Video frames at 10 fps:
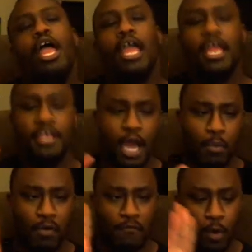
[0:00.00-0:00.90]
It dealt
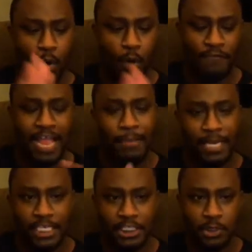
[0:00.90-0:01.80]
with more
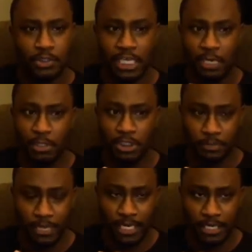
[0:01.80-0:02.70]
family issues dealing with
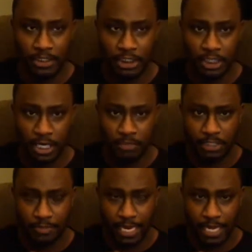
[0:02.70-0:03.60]

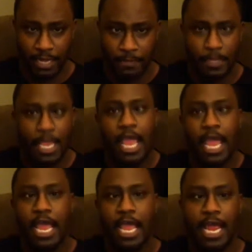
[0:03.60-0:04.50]
Jamila.
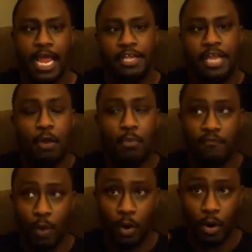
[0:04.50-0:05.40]
And it dealt with
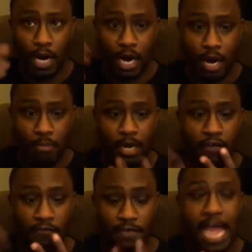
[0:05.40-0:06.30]
more
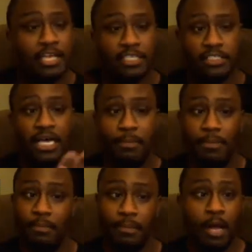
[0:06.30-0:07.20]
of Naya's
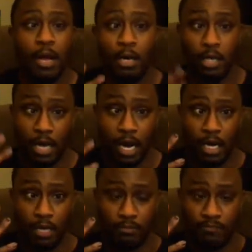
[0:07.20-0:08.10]
fame
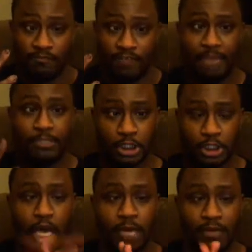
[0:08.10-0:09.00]
to
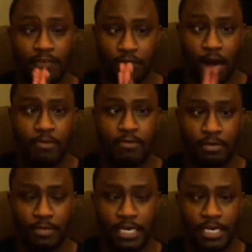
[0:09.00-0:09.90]
stardom of her rap
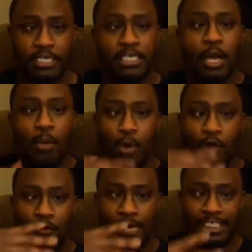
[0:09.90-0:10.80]
career, more of
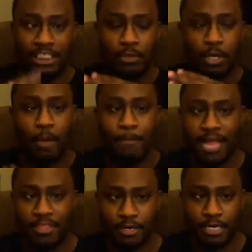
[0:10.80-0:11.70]
her relationship with her
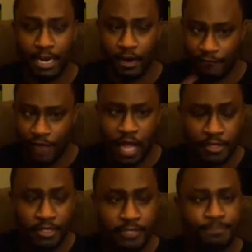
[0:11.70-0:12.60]
mother and her
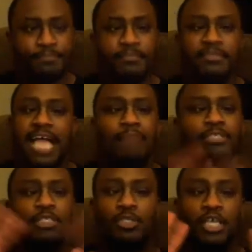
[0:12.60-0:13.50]
father. I'm
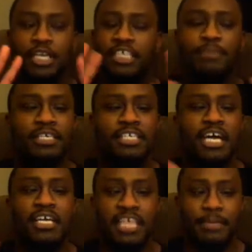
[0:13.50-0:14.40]
just going to tell you, this book
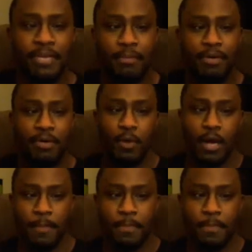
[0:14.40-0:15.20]
dug deeper than book one.